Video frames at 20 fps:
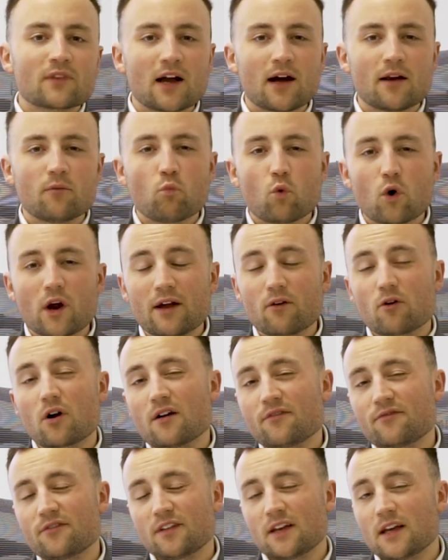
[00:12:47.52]
And where
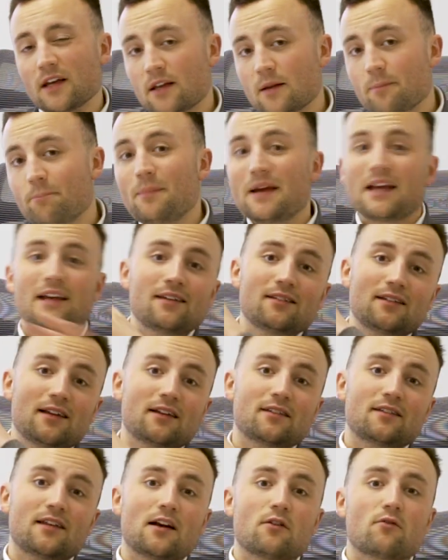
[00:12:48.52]
I've seen the biggest
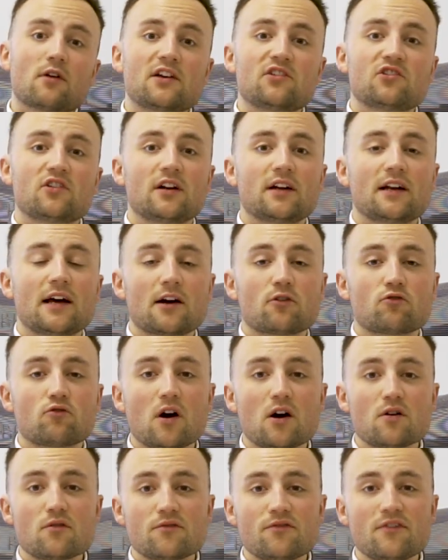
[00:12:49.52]
acceleration in our
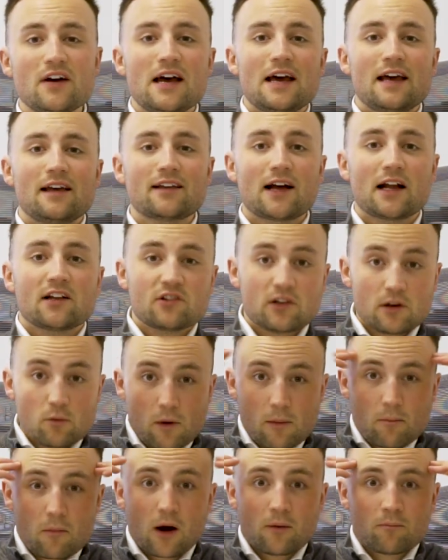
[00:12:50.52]
growth is actually
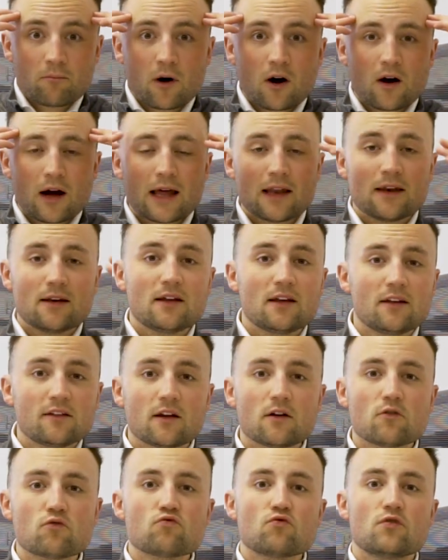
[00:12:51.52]
when my mind is
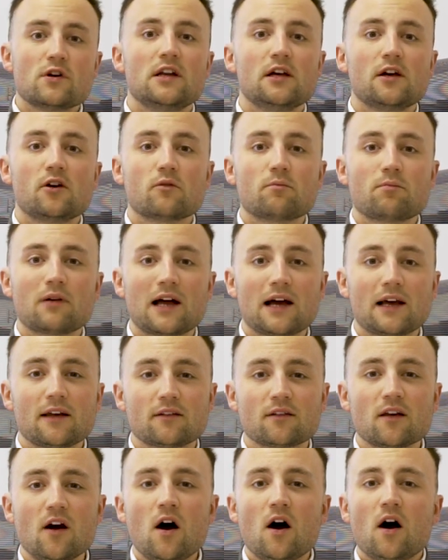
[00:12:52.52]
in a really good place.